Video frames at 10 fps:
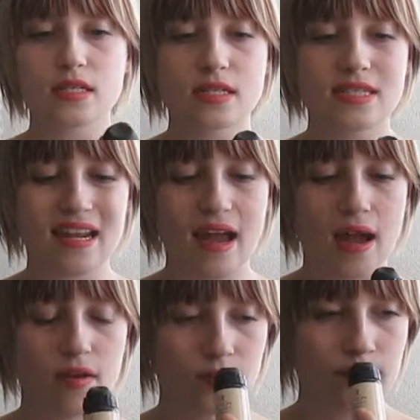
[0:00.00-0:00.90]
doesn't
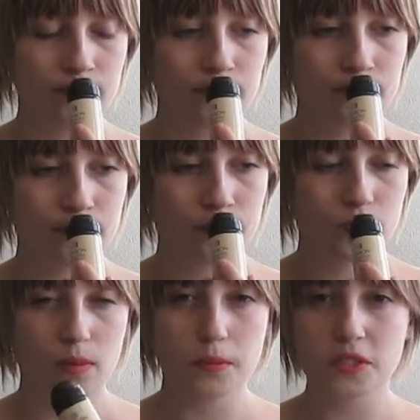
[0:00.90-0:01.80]
have
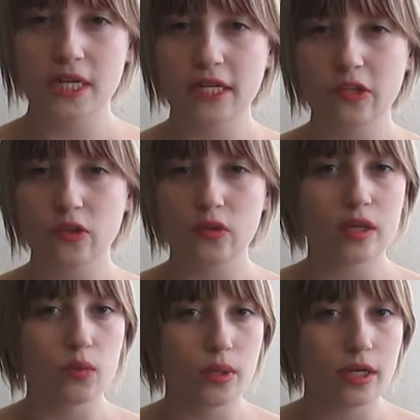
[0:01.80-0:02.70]
a
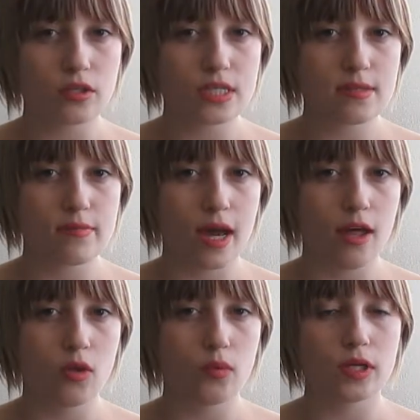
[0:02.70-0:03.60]
particularly weird
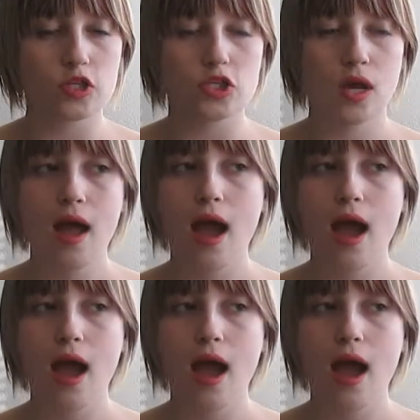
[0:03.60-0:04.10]
smell, which